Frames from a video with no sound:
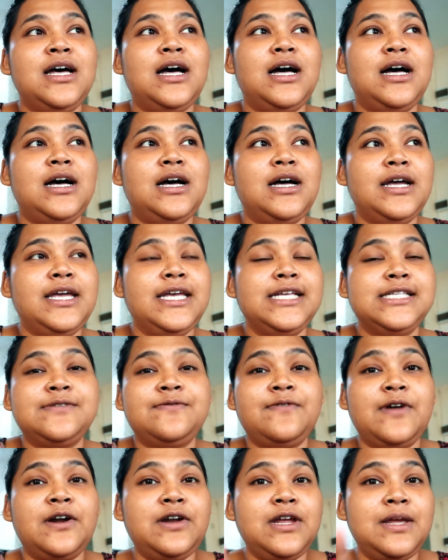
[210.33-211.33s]

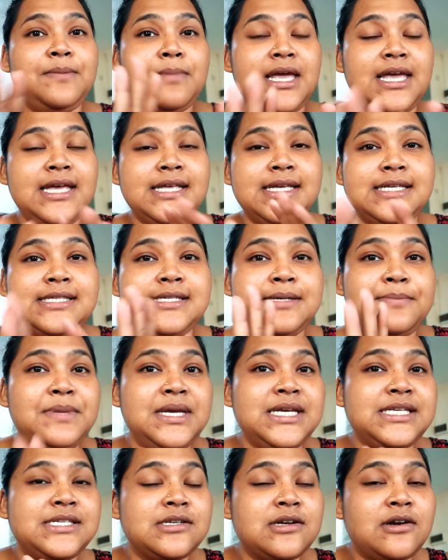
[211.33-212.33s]
It's a
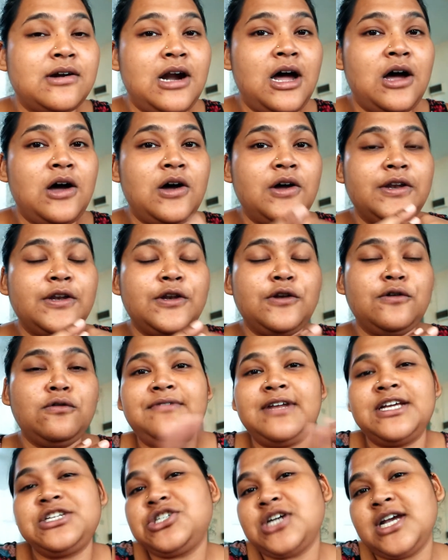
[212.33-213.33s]
mixed crowd,
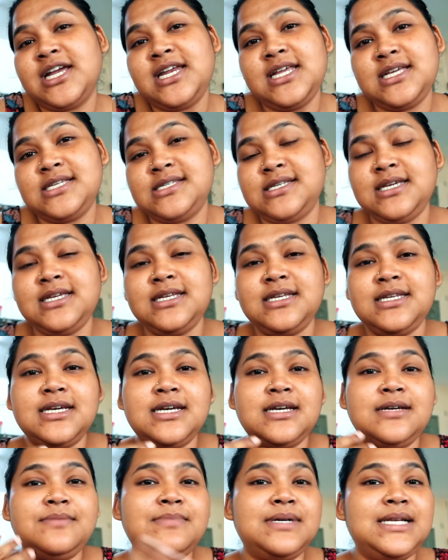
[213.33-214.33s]
like Chinese,
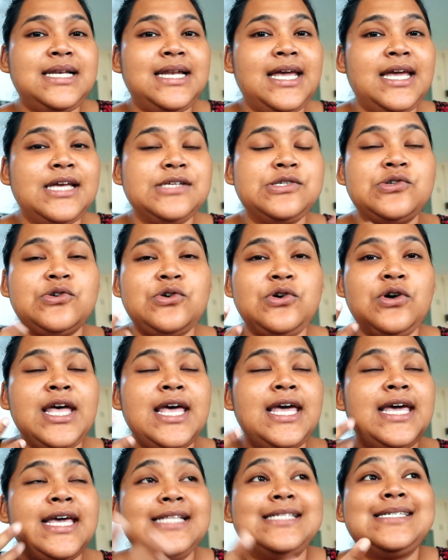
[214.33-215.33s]
Indian, Malay, so
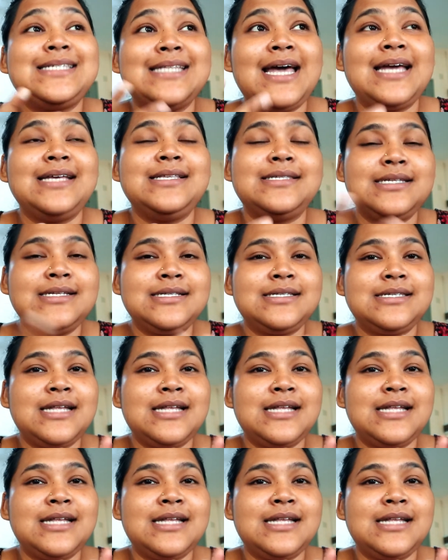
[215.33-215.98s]
it's nice.